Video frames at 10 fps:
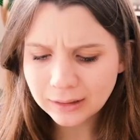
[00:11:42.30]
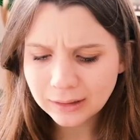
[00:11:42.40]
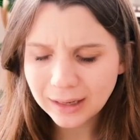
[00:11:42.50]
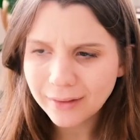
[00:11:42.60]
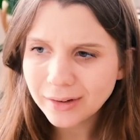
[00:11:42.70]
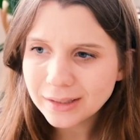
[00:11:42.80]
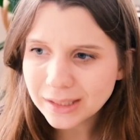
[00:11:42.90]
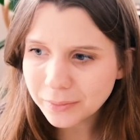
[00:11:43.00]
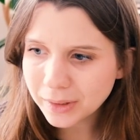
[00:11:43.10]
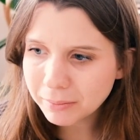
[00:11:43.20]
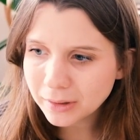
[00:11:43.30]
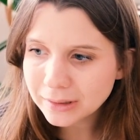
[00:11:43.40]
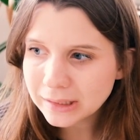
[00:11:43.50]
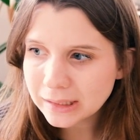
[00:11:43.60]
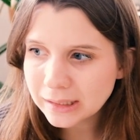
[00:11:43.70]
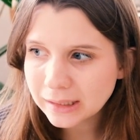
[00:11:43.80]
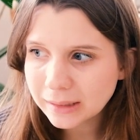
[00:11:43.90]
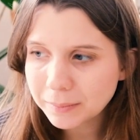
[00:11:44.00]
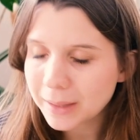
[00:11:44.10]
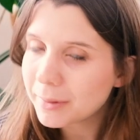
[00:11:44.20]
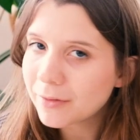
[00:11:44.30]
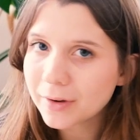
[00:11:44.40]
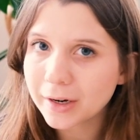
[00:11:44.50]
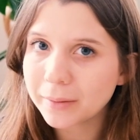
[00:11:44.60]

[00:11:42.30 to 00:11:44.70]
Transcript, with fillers: have I seen one in person? Maybe very